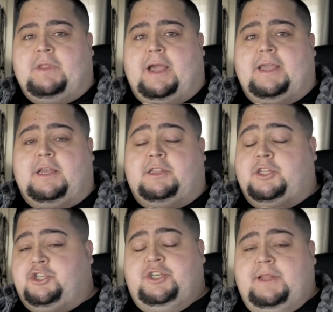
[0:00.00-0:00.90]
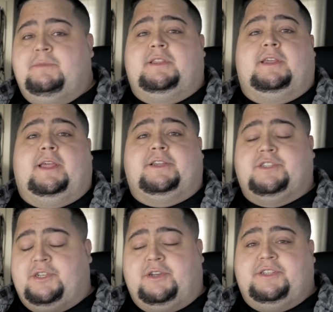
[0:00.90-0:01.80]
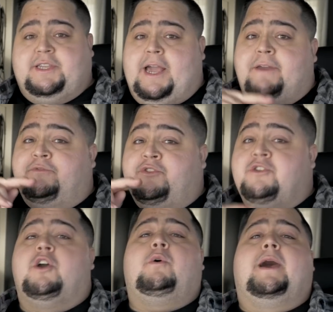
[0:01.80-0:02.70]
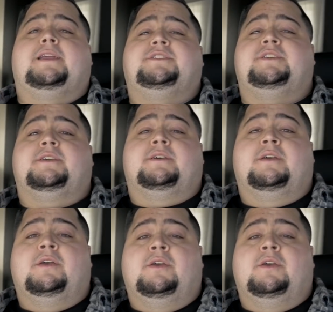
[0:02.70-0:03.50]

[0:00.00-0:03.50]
I legitimately, like seriously, I have no idea